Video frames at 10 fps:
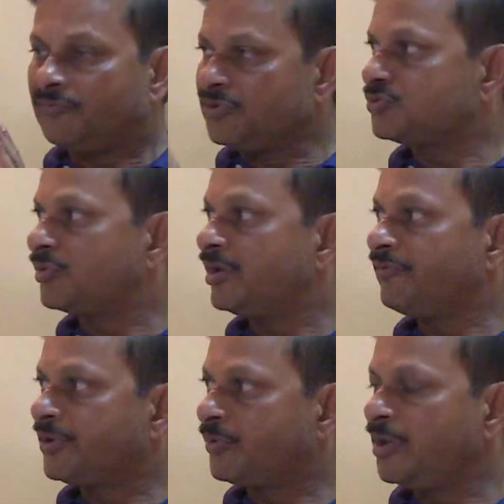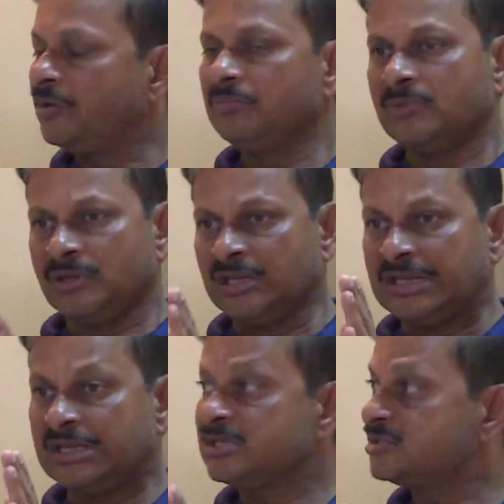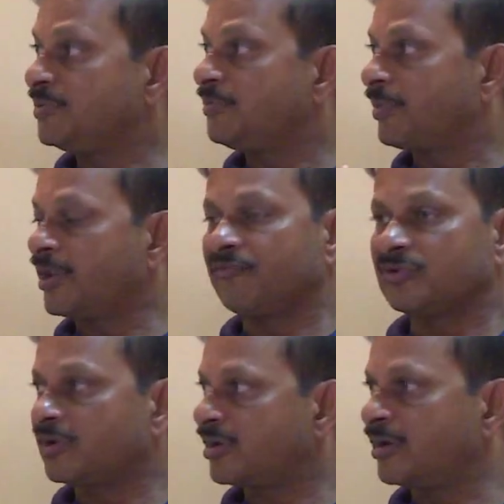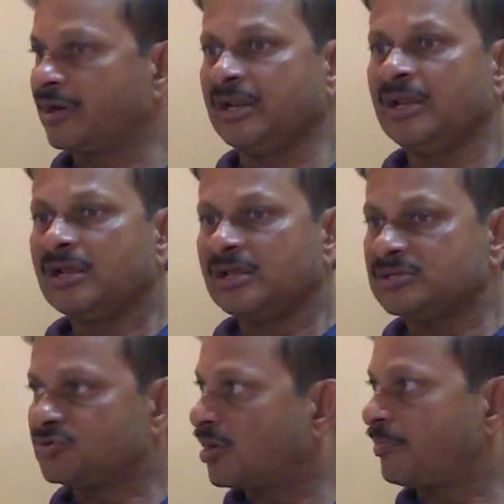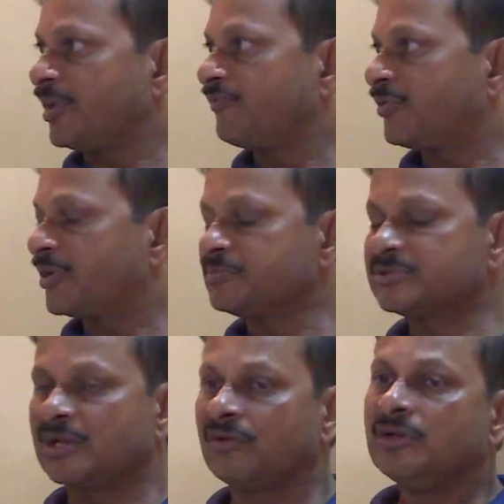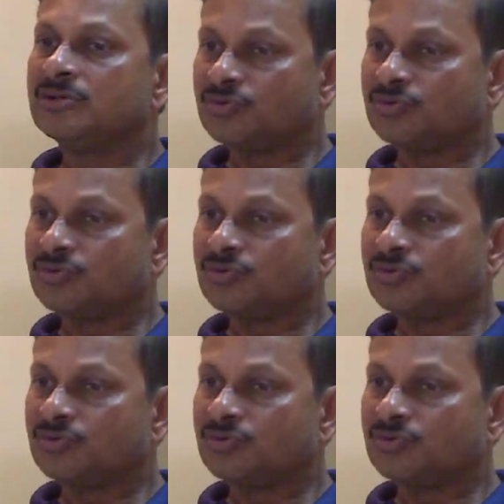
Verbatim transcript: We should leave it to him. He has been playing for the country. He is not playing for himself.